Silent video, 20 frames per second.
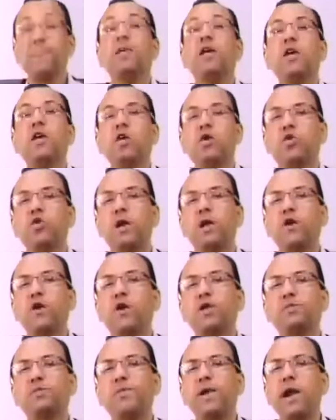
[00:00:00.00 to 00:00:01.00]
you can
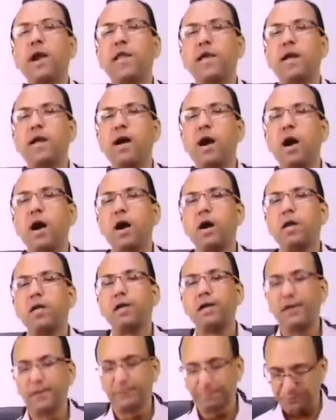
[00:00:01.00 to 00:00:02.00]
cause
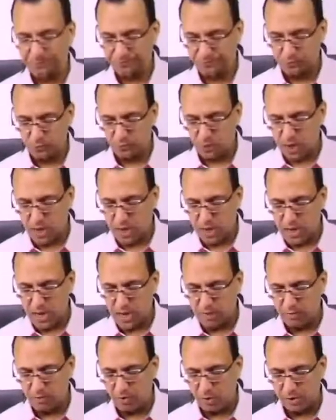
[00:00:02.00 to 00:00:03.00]
bradycardia. Why I
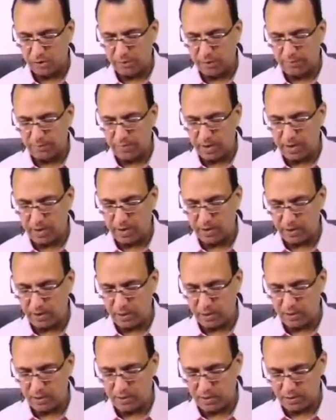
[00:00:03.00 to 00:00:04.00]
am causing
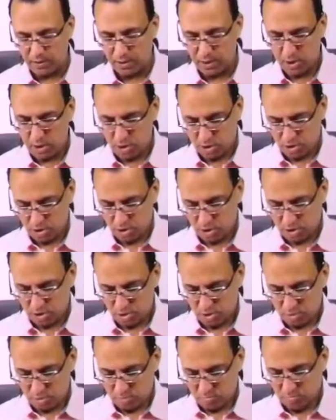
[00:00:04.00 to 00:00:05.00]
bradycardia?
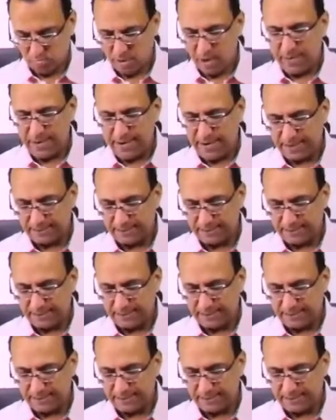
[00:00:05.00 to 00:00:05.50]
Maybe